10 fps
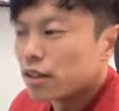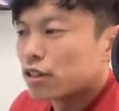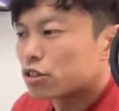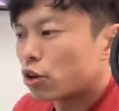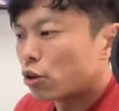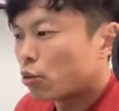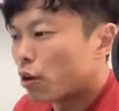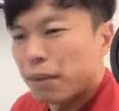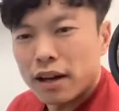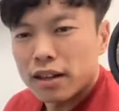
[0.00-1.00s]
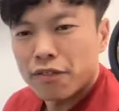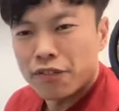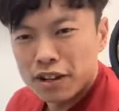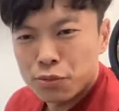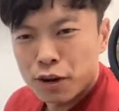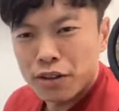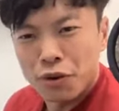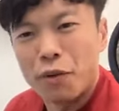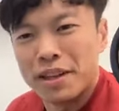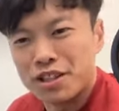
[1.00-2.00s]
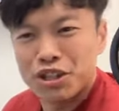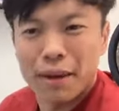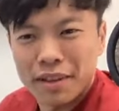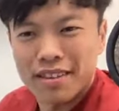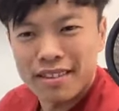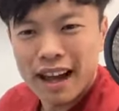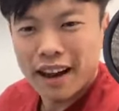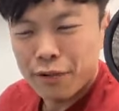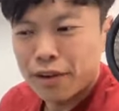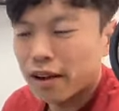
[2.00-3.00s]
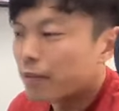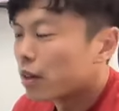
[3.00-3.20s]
So you will become the first one to open the shop in that area.